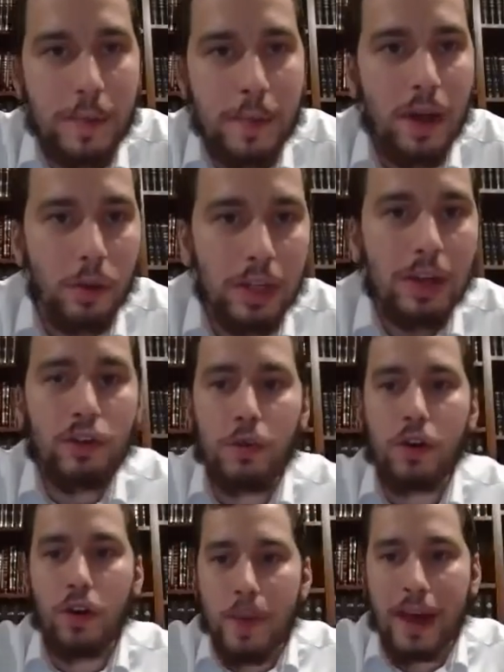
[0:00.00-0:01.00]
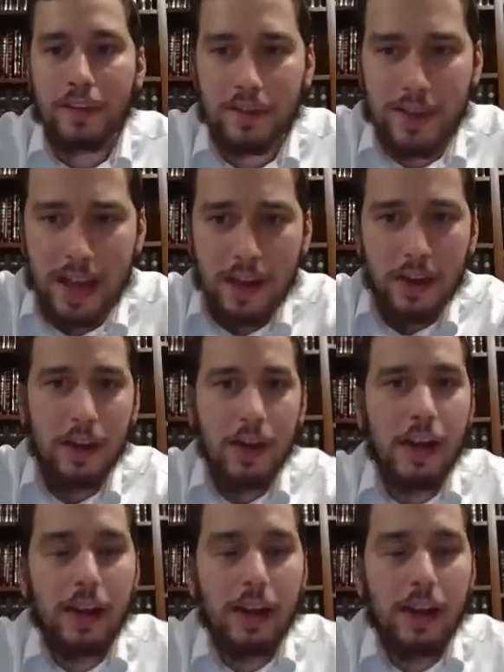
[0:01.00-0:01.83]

Maybe that will lead into what you're about to say here.